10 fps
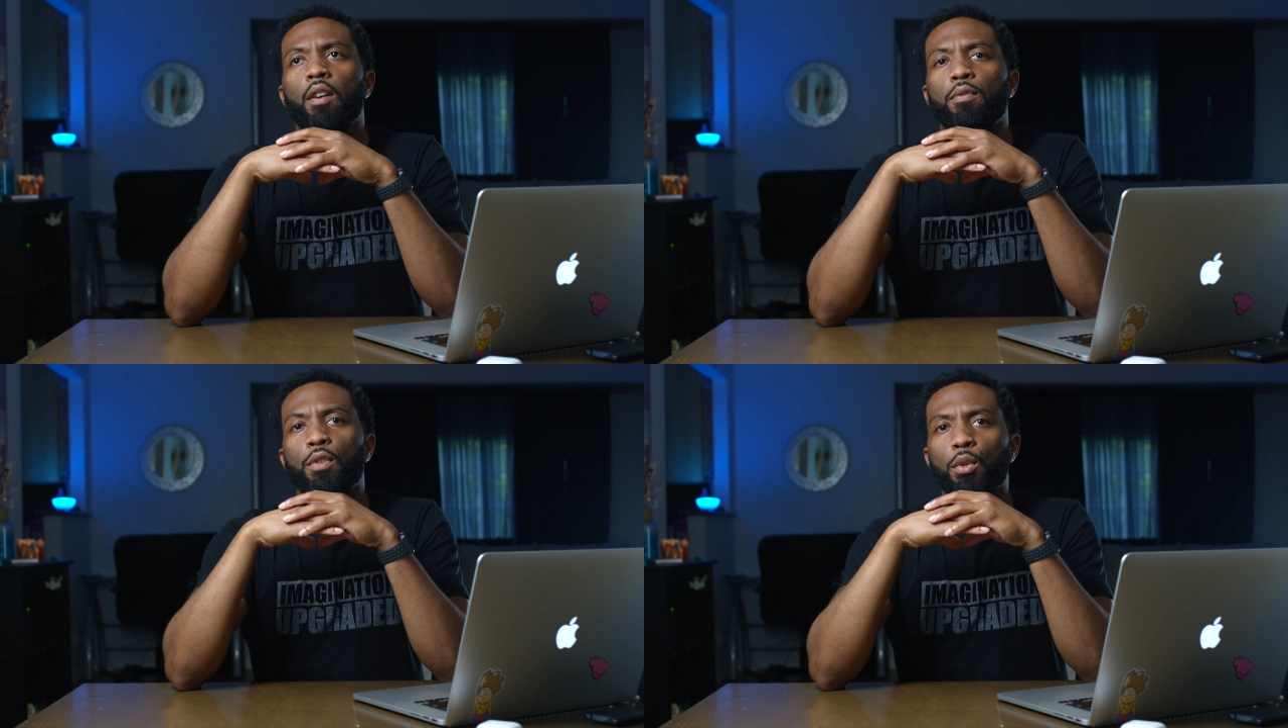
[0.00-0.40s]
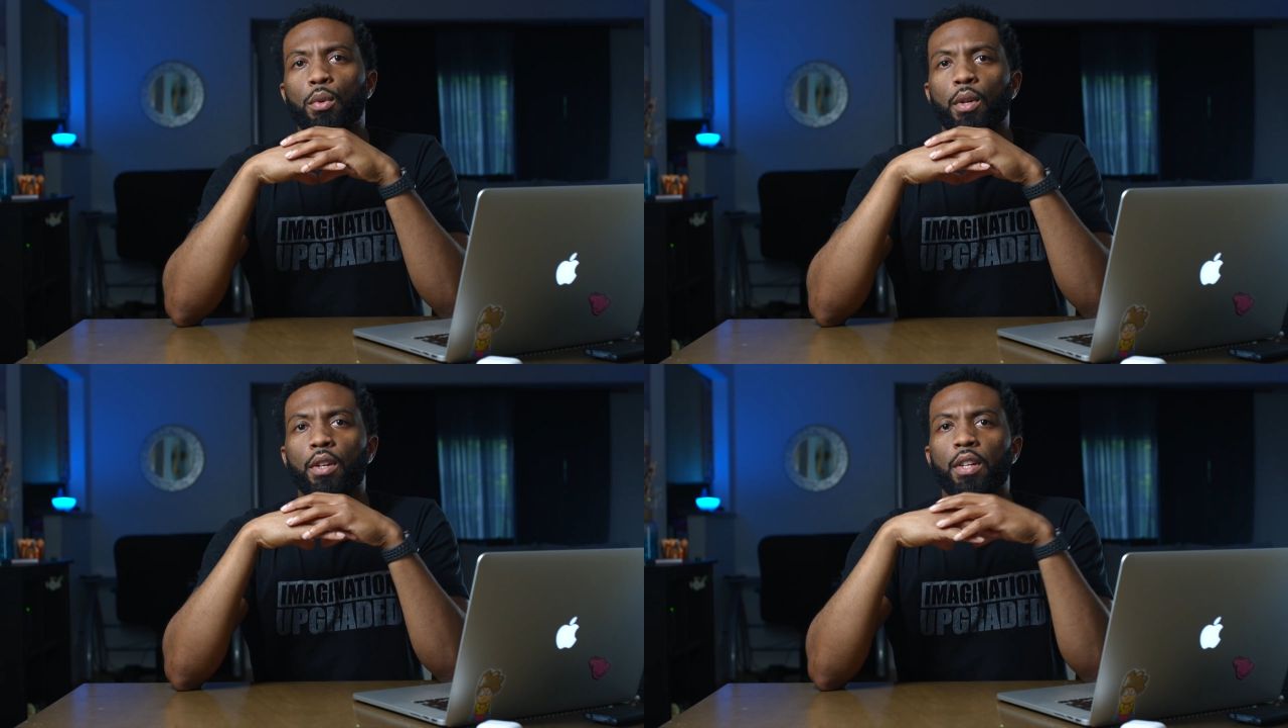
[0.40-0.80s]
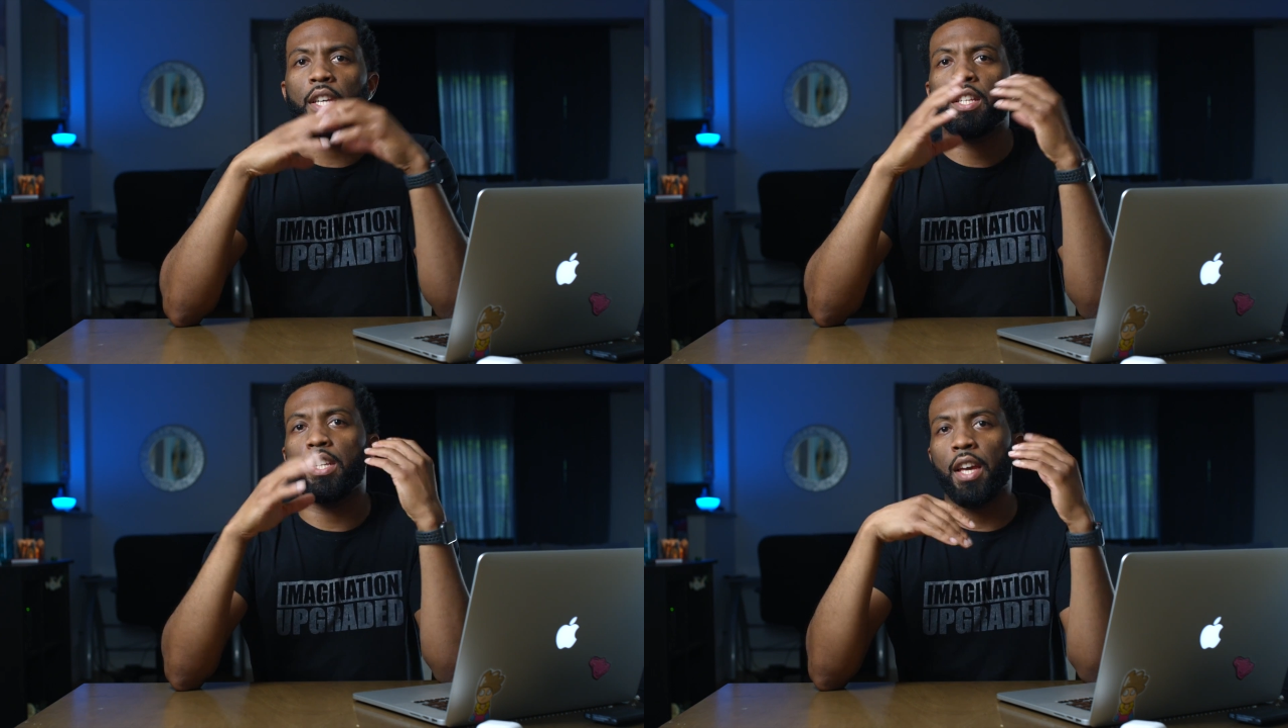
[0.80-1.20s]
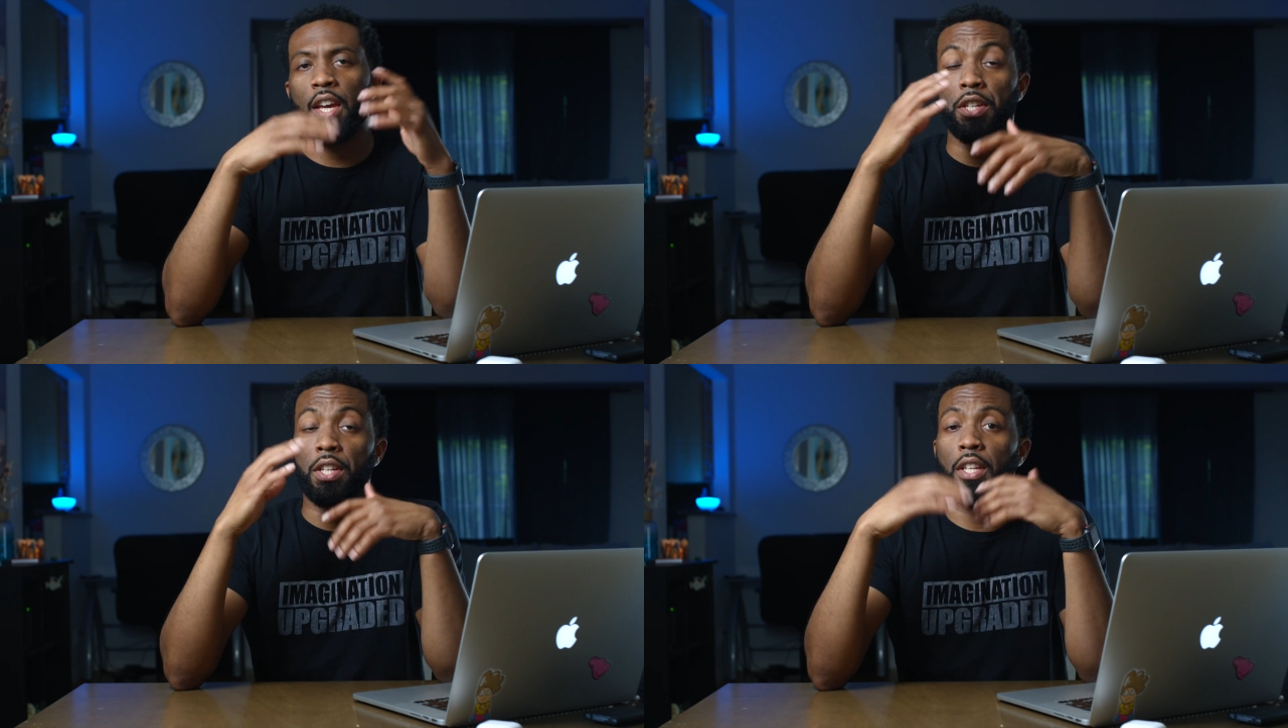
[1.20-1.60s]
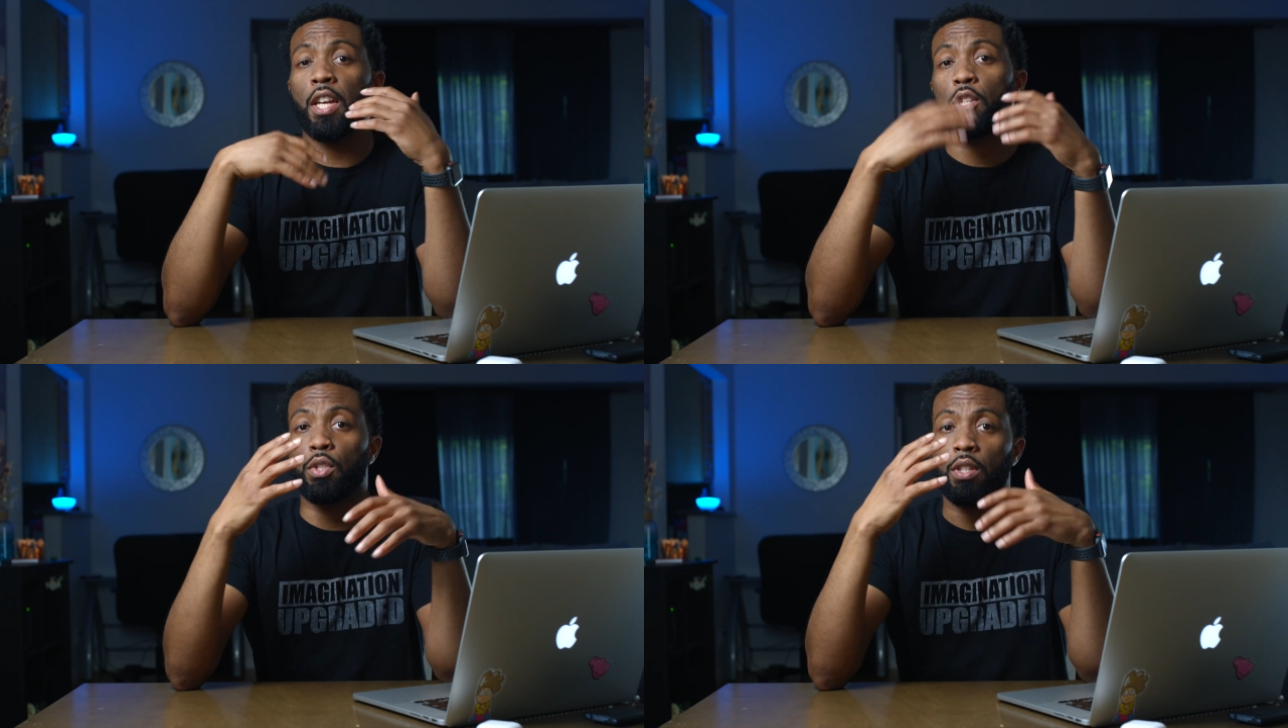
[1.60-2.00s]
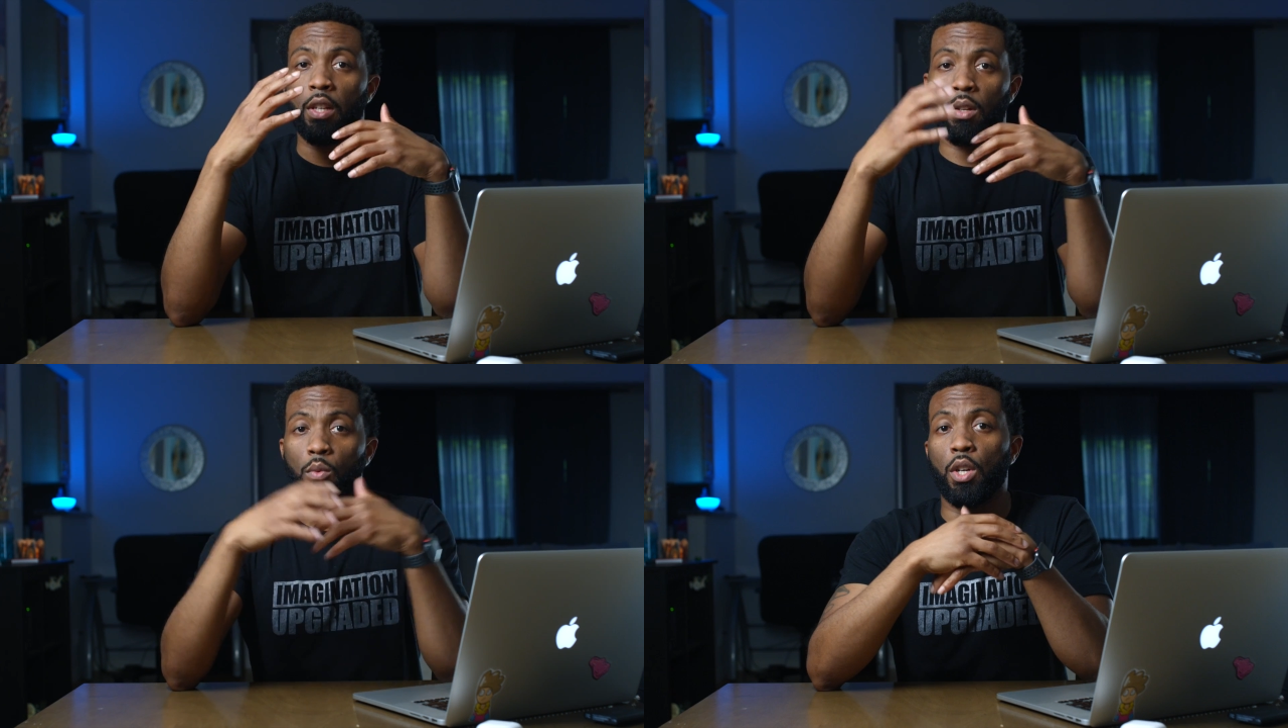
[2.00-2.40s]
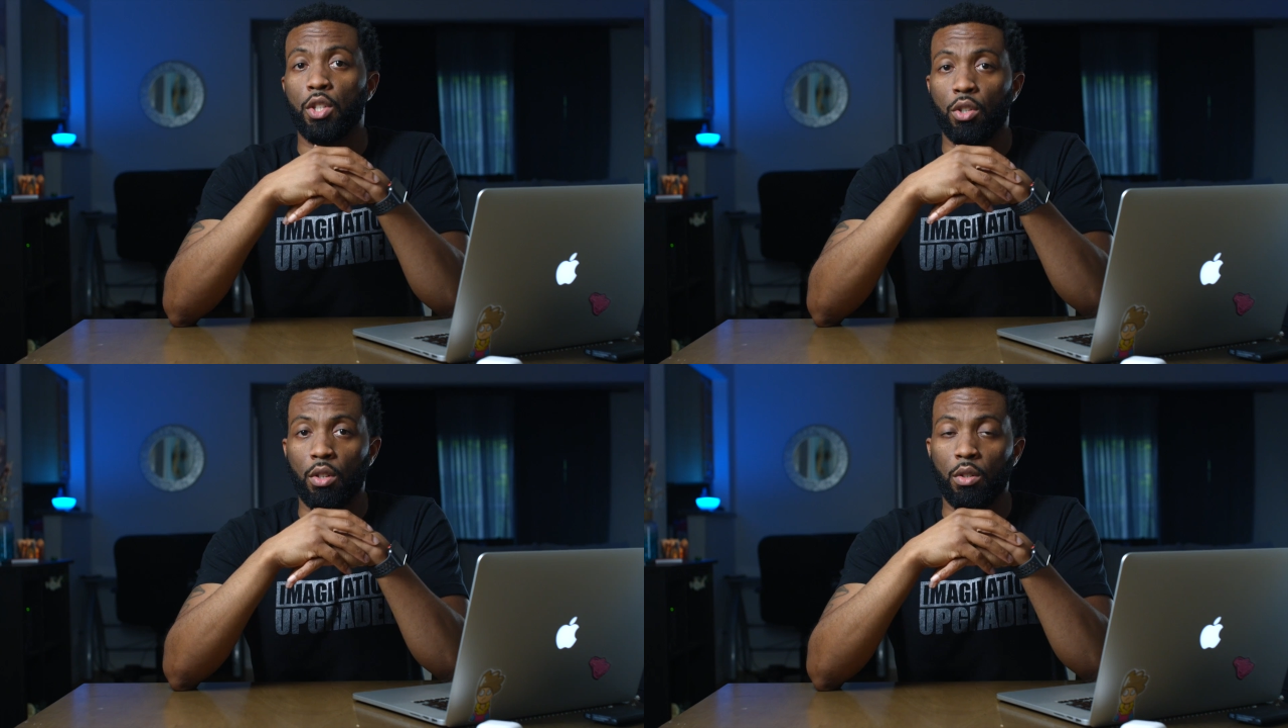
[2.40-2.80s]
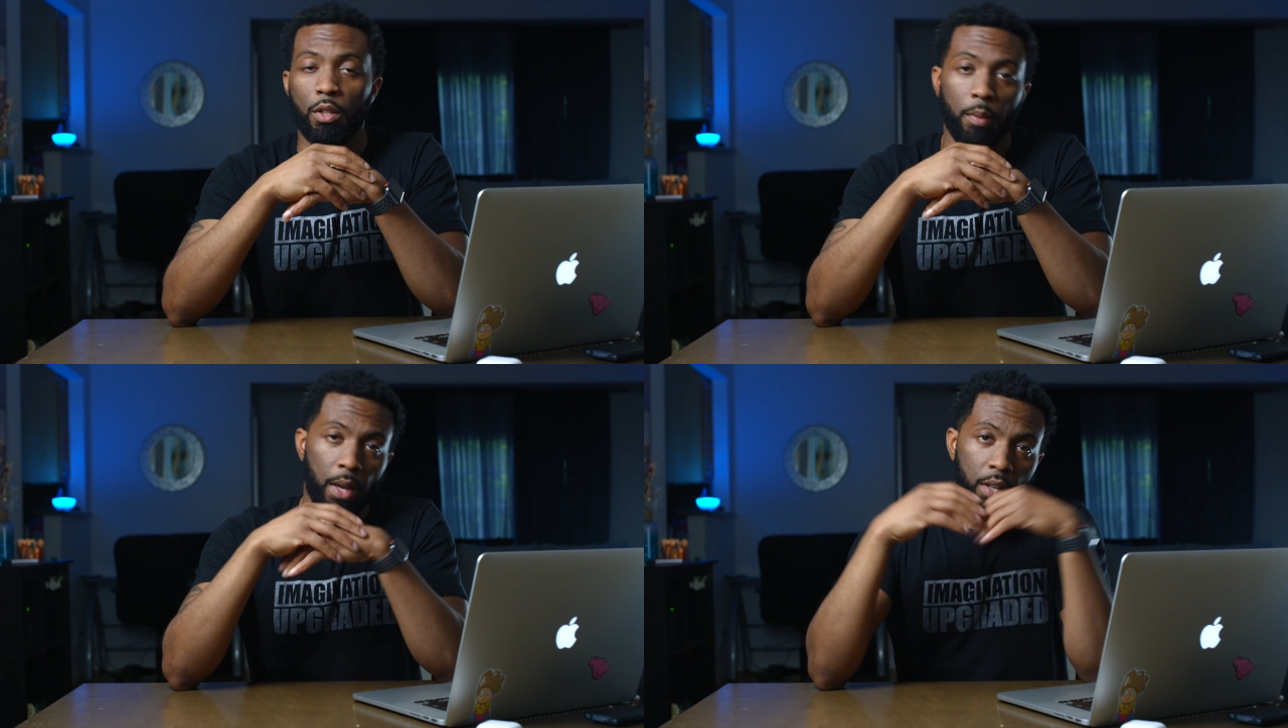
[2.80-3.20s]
viewer engaged and interested in what you're doing.